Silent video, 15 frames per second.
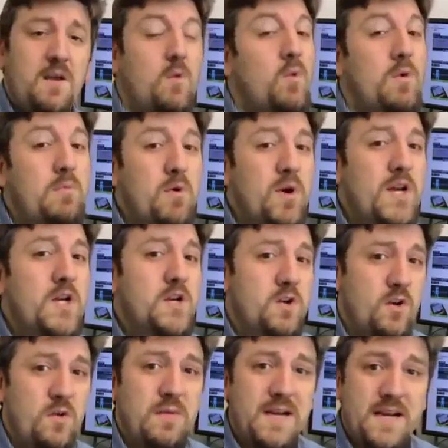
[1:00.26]
Bean, we're pretty
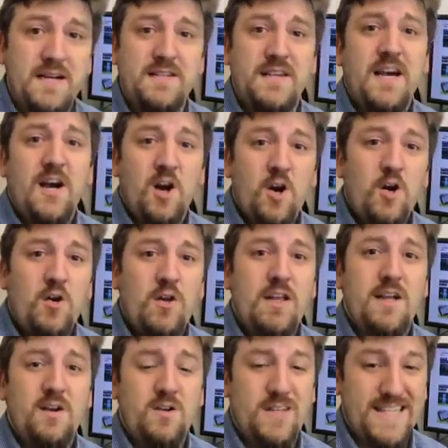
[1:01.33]
sure because
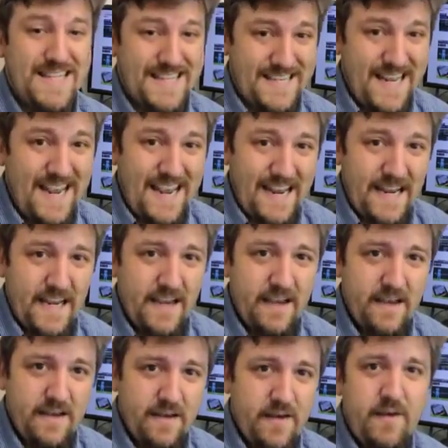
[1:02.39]
earlier today
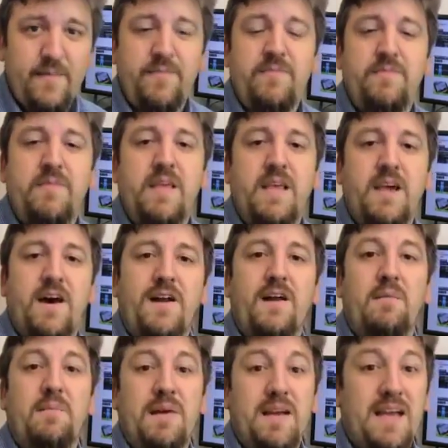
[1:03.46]
they
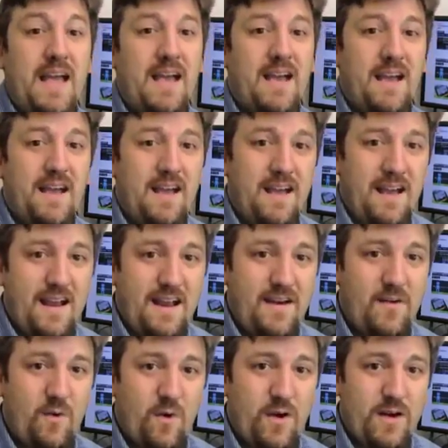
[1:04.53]
got a big
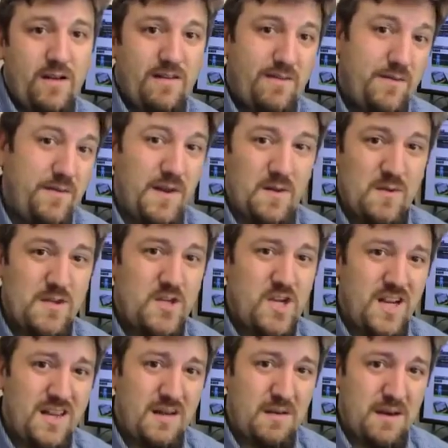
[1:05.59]
Android filled with
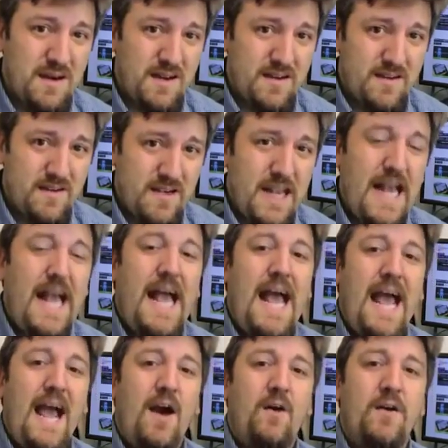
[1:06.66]
jelly beans
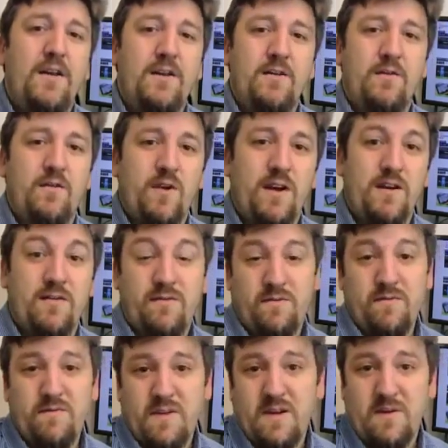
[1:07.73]
out in front
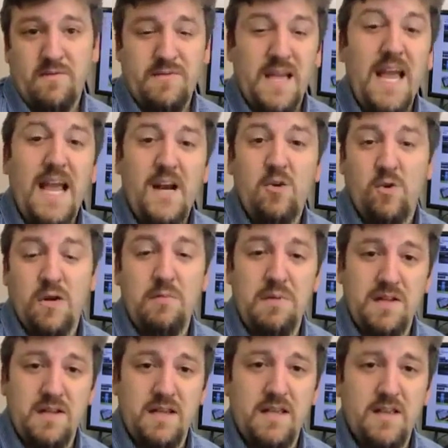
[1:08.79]
of, the Android
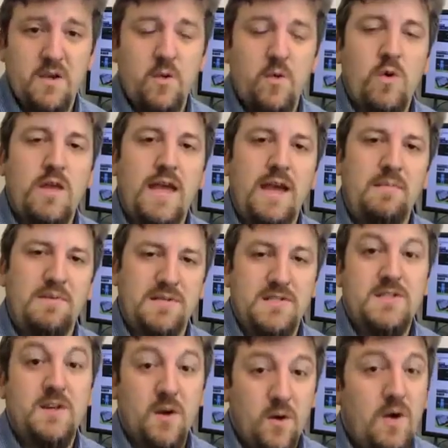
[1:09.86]
building at the Google campus.
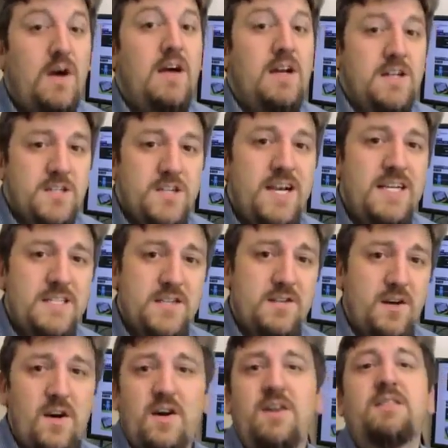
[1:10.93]
So
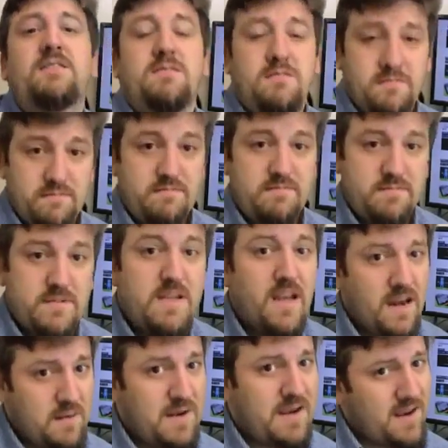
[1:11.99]
chances are it's
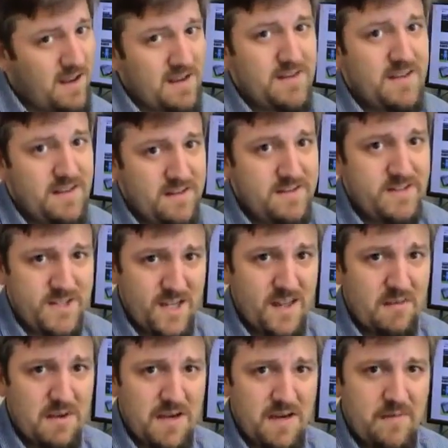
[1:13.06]
going to be called
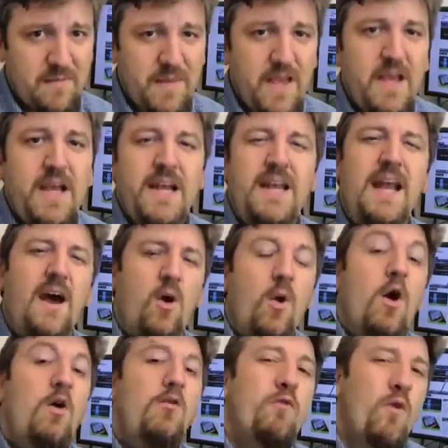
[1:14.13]
Jelly Bean. Now,
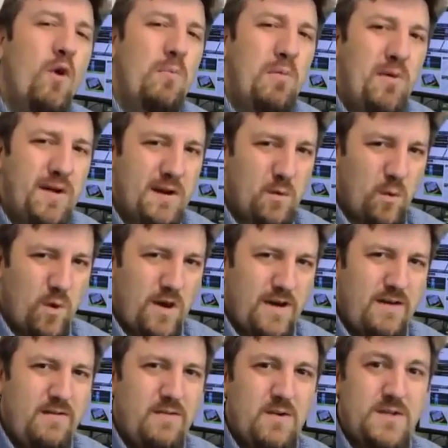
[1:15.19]

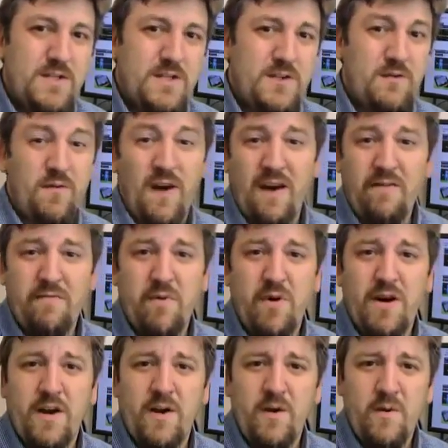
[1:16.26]
4.1 versus
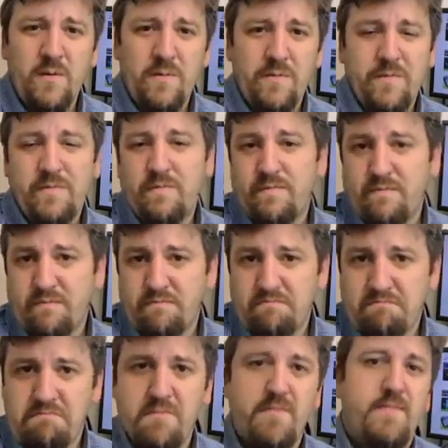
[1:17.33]
5.0.
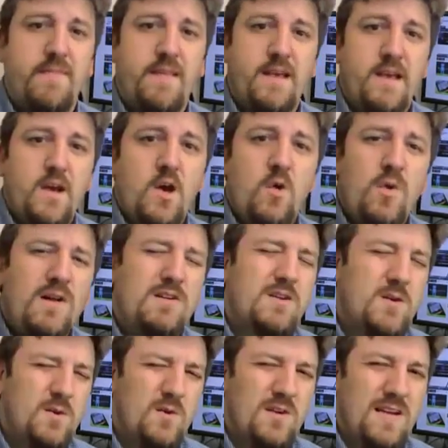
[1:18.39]
Well,
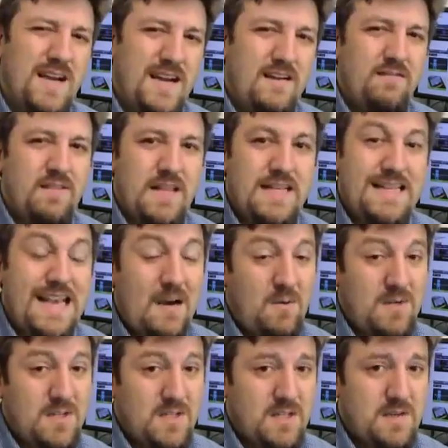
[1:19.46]
Google kind of let
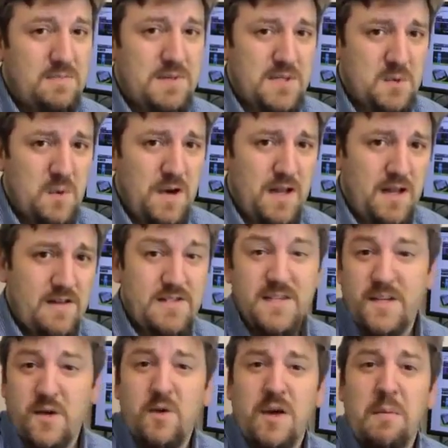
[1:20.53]
that one slip as well,
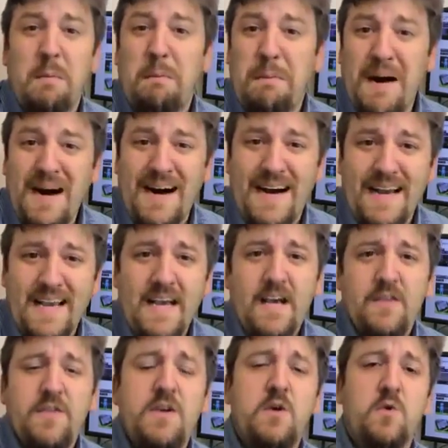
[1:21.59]
so you can buy
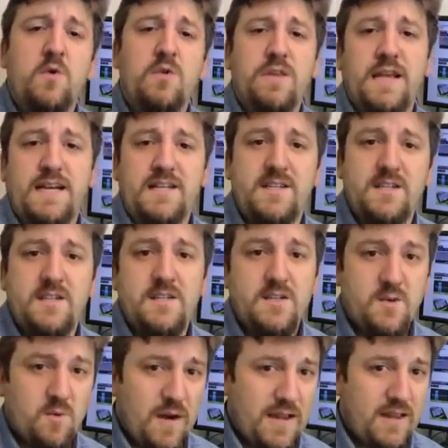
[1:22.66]
the Google Nexus
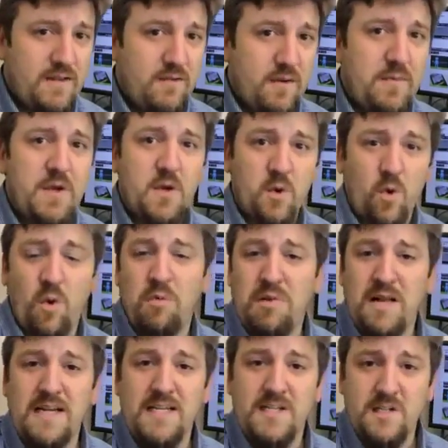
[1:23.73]
directly from the Google
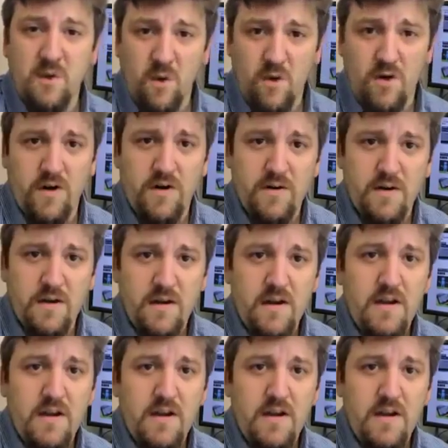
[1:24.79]
Play Store.